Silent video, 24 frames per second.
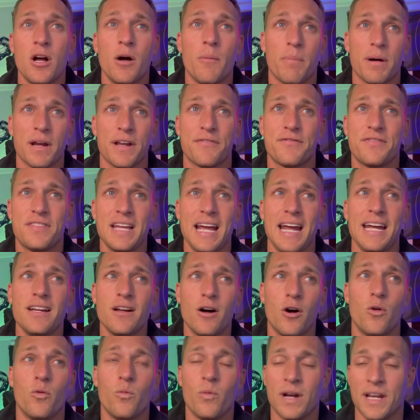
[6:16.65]
But if they
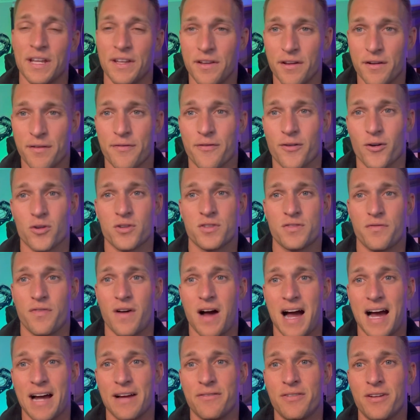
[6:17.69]
don't win the first
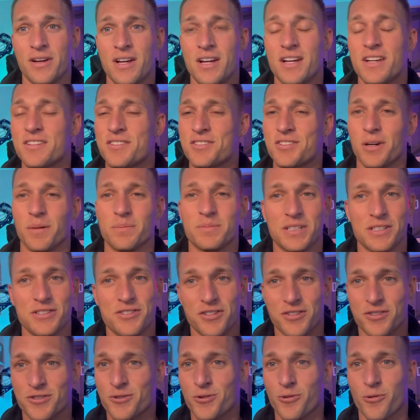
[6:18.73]
five, something's
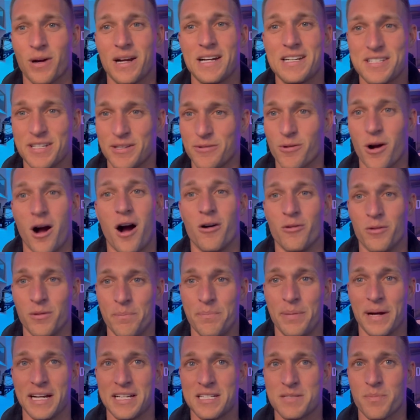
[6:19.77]
just crazy wrong with
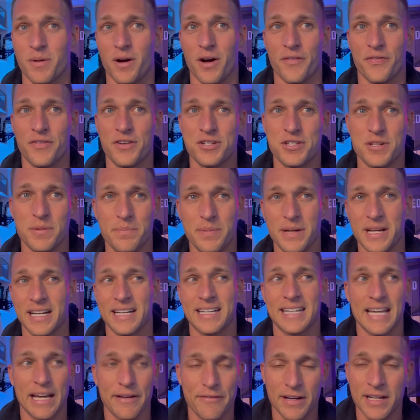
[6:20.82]
baseball. This should be a
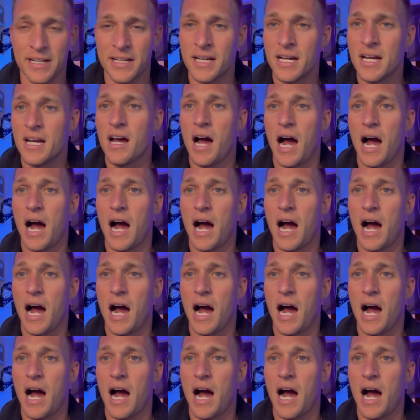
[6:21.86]
given.